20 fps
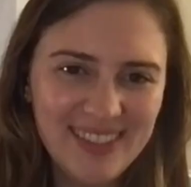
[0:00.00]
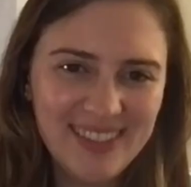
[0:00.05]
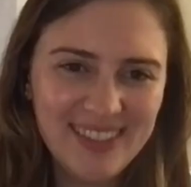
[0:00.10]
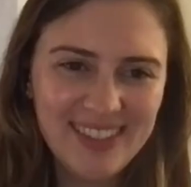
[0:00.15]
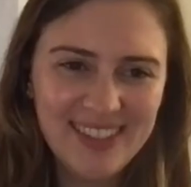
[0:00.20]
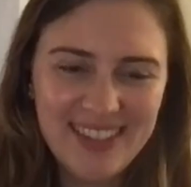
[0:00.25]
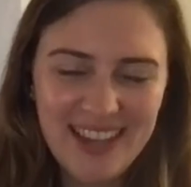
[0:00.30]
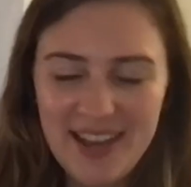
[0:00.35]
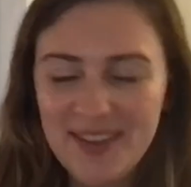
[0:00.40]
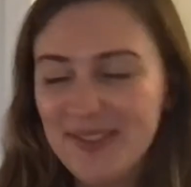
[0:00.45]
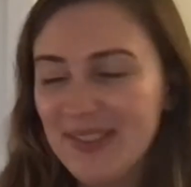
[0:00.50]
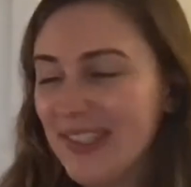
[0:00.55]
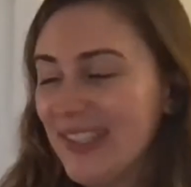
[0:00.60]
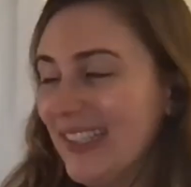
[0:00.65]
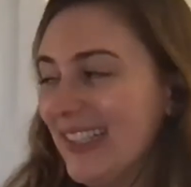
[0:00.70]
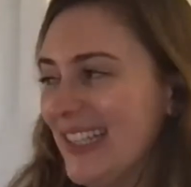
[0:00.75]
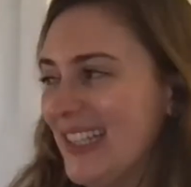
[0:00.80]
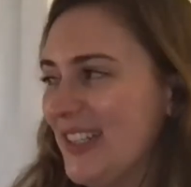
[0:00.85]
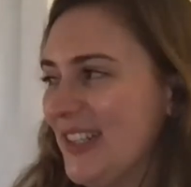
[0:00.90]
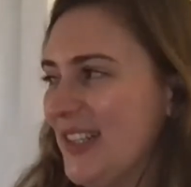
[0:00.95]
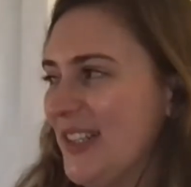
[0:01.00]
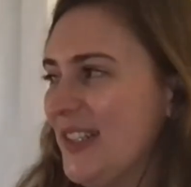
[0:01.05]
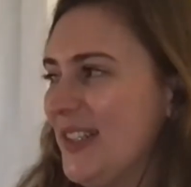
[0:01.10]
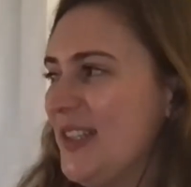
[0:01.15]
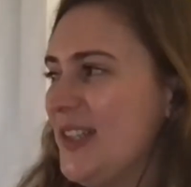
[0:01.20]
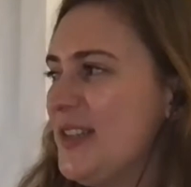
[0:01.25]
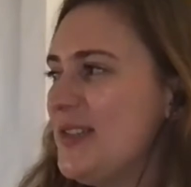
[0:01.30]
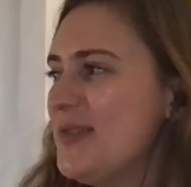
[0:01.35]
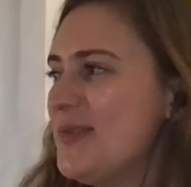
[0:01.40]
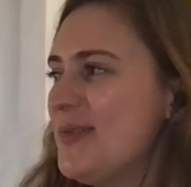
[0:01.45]
Sounds delicious.
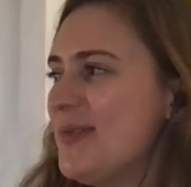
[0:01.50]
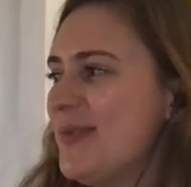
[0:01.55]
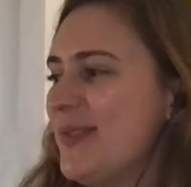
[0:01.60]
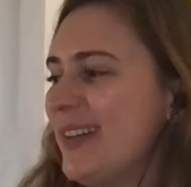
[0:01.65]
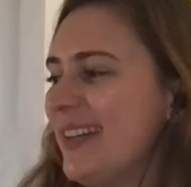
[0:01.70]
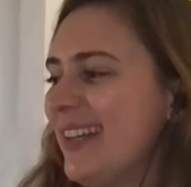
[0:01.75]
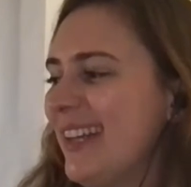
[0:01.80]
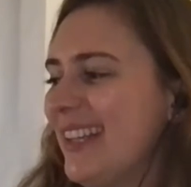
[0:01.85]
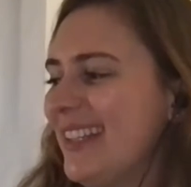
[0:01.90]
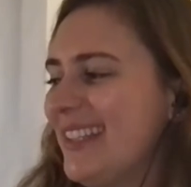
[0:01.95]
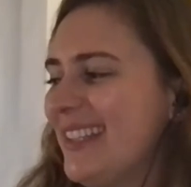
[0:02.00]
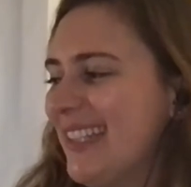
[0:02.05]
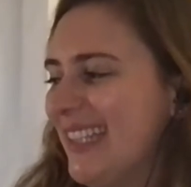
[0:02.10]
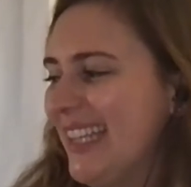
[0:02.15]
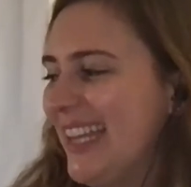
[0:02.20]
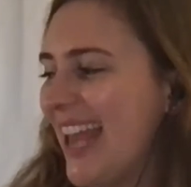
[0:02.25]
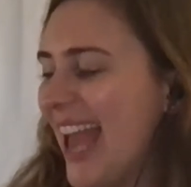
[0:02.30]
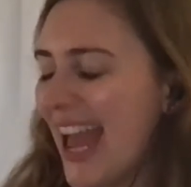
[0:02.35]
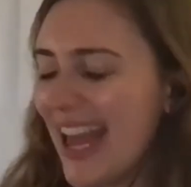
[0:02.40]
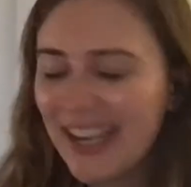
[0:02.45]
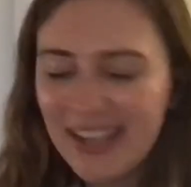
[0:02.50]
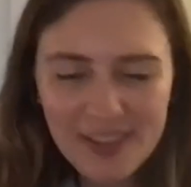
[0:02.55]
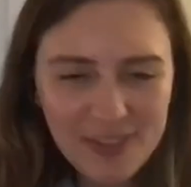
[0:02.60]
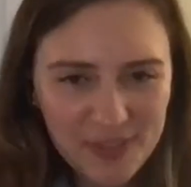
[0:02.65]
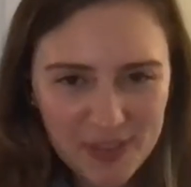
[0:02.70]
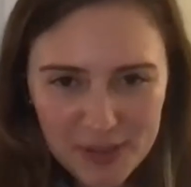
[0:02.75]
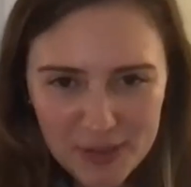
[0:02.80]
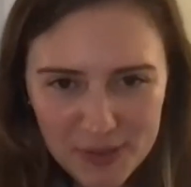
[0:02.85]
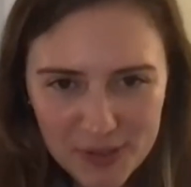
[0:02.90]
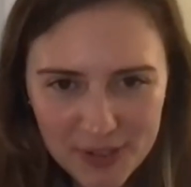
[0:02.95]
Do you see any
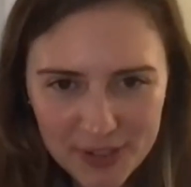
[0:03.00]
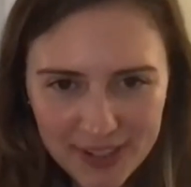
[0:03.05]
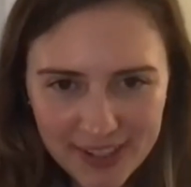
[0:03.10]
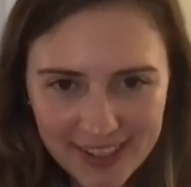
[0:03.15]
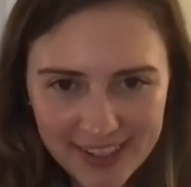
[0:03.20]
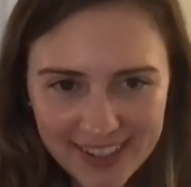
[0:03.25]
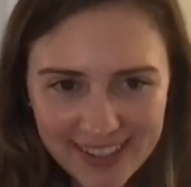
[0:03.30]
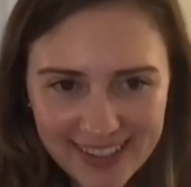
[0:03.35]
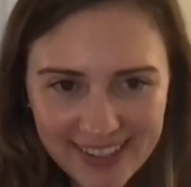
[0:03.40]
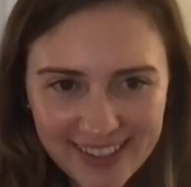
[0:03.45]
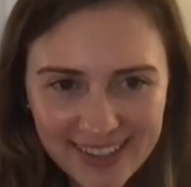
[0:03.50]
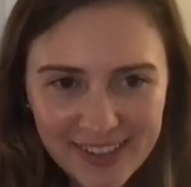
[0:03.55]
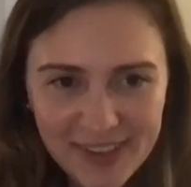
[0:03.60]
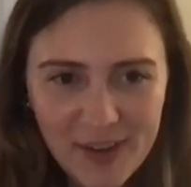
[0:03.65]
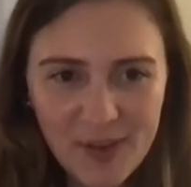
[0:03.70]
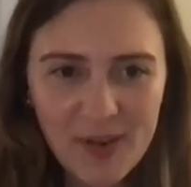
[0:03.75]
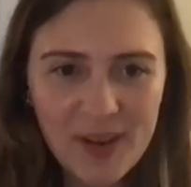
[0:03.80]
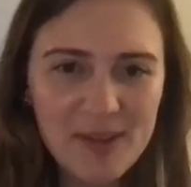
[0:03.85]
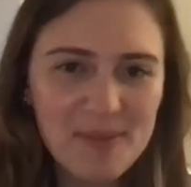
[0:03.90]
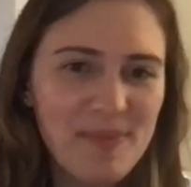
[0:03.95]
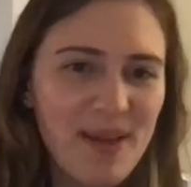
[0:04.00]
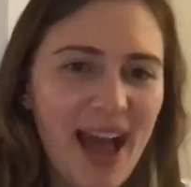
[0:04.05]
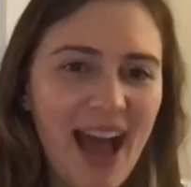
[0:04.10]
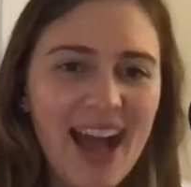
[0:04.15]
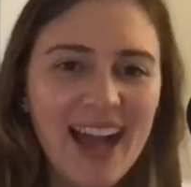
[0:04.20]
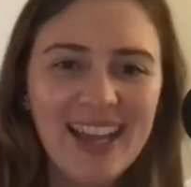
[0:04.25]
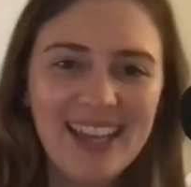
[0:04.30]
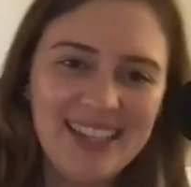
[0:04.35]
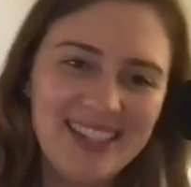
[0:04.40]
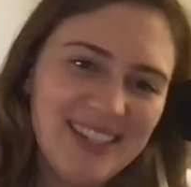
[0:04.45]
future going
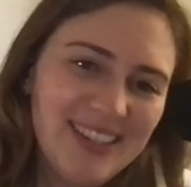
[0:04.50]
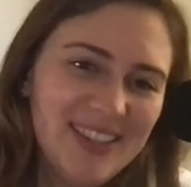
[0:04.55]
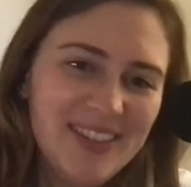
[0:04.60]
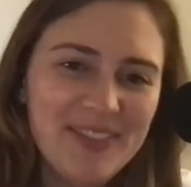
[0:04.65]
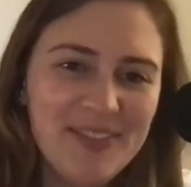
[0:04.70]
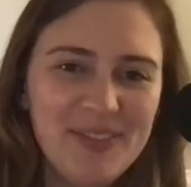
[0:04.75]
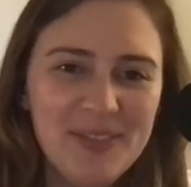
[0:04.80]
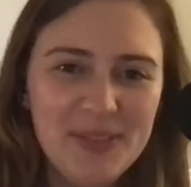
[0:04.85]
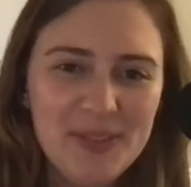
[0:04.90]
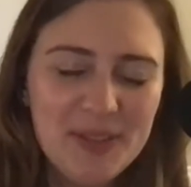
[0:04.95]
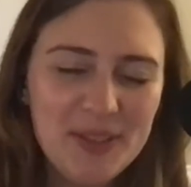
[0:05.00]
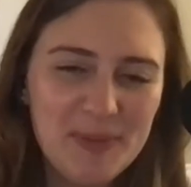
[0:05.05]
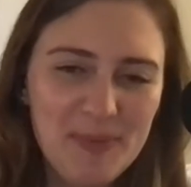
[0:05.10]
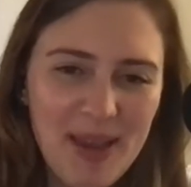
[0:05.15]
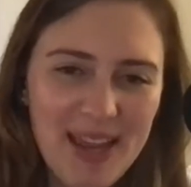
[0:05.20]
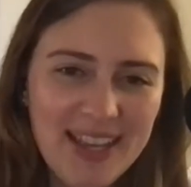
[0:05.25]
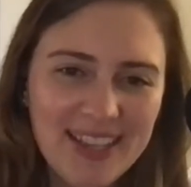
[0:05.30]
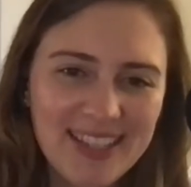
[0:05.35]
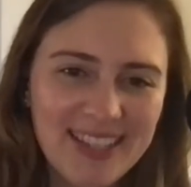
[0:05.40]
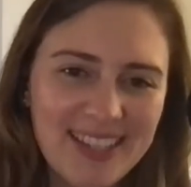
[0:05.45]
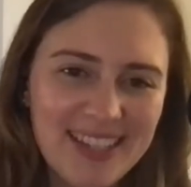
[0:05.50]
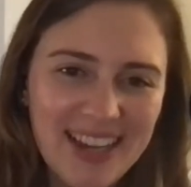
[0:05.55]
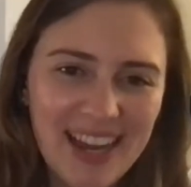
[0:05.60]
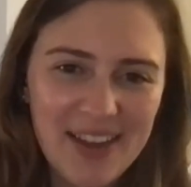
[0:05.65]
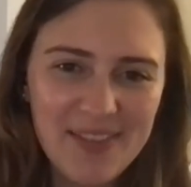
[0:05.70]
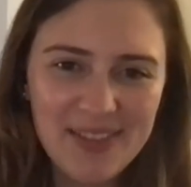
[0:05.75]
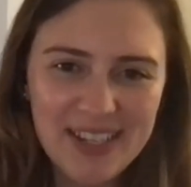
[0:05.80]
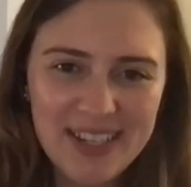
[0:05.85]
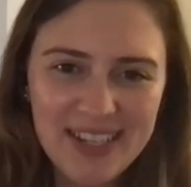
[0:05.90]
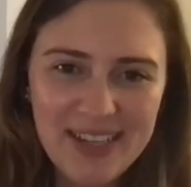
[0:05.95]
back into the food space and
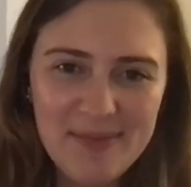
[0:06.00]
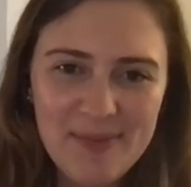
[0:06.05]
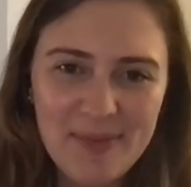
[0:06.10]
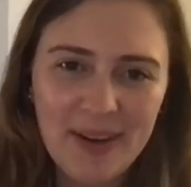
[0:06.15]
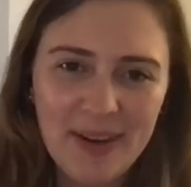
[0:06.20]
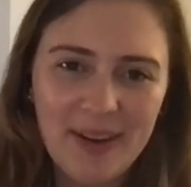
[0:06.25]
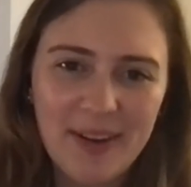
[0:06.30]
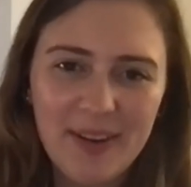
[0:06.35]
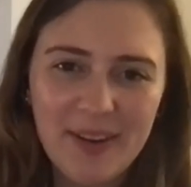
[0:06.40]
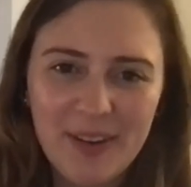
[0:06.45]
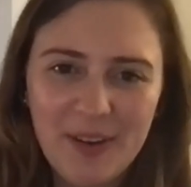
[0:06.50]
diving deeper or